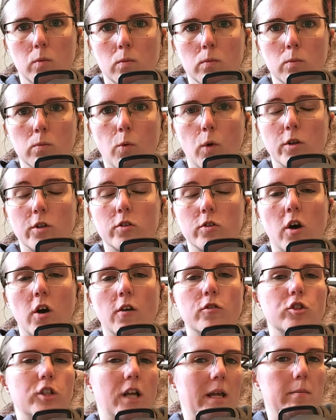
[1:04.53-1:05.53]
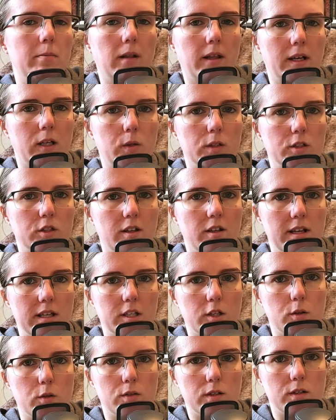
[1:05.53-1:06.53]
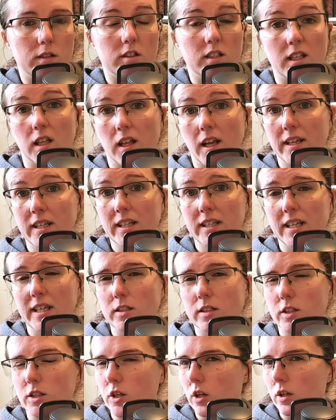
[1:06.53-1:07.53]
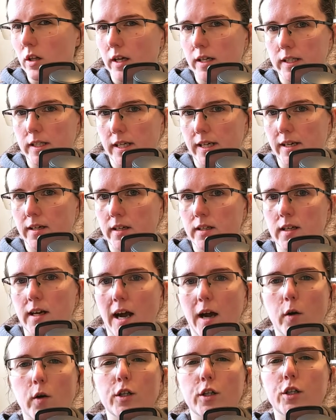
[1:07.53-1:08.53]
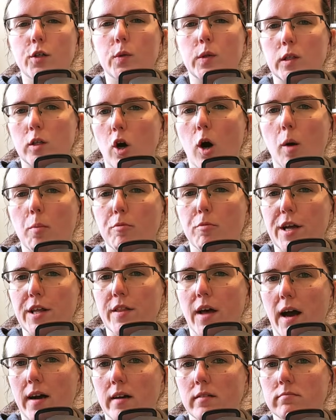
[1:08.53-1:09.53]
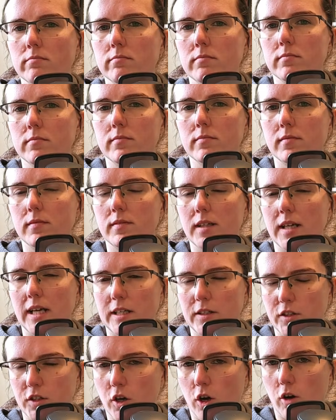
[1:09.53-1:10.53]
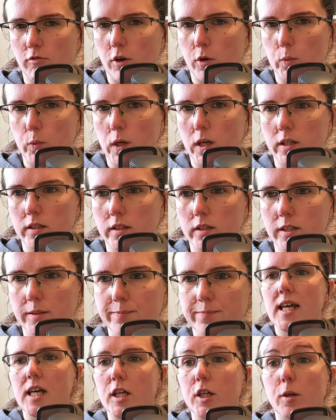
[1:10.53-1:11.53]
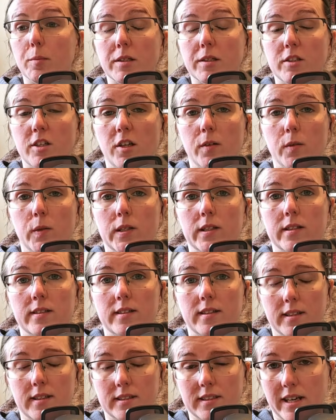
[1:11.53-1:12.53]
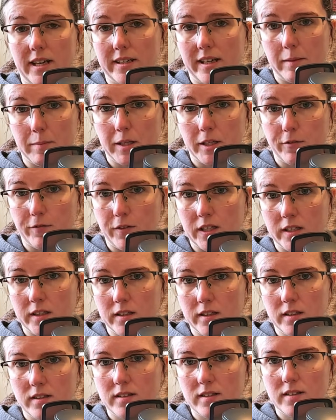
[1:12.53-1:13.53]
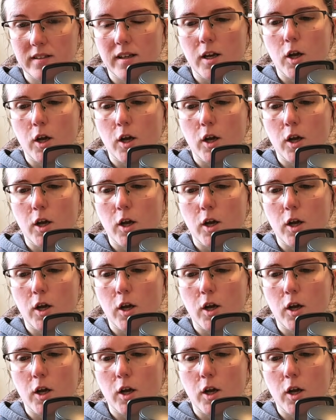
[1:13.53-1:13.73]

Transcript: What sort of shape language are they using? Do you like it? Do you not like it? How can you incorporate that into your own work? Number 2 is dynamic figures.